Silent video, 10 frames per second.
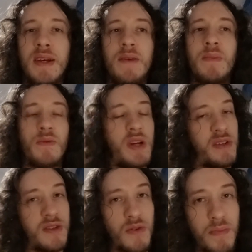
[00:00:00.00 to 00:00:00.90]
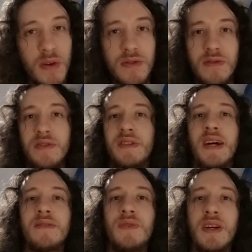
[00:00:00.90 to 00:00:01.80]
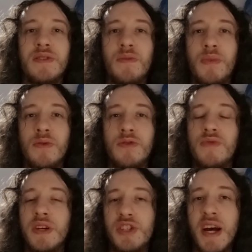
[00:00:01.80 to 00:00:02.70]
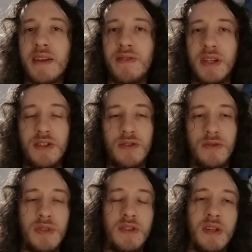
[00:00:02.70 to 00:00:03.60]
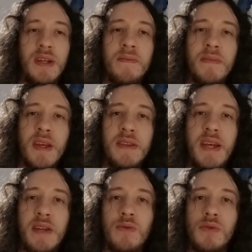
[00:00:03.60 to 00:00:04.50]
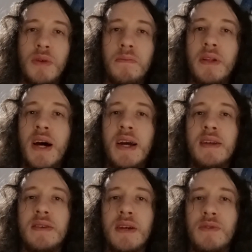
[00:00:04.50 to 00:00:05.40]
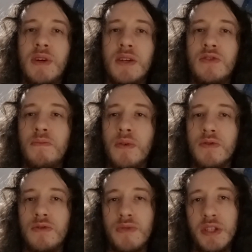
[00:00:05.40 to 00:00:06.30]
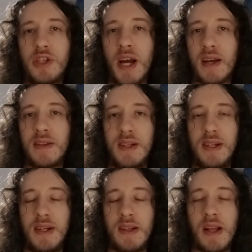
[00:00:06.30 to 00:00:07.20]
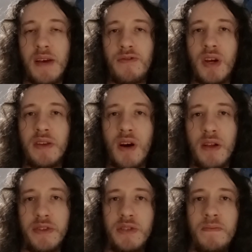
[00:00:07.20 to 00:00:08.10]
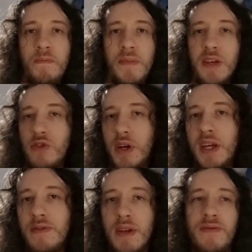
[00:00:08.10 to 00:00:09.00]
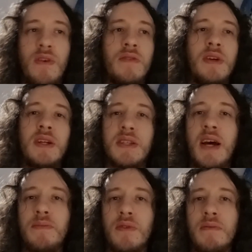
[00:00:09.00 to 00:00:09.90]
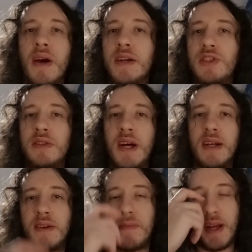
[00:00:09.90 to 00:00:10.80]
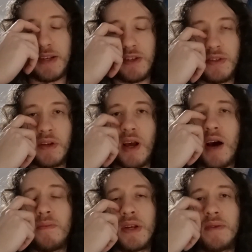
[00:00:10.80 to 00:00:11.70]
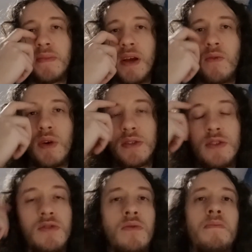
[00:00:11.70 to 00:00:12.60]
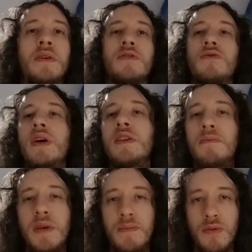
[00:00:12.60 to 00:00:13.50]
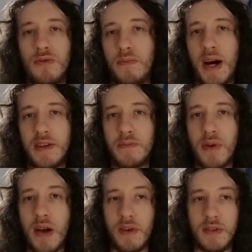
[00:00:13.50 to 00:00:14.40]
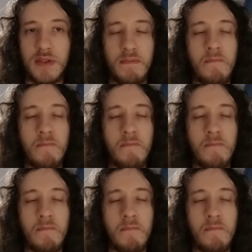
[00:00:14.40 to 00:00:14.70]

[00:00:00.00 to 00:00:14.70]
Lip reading: But we are not supposed to do that. We are supposed to reject fallacious reasoning. That would imply that we are supposed to reject the left-wing ideology. So I give the following example. Imagine that a certain company wants to persuade people to buy their products.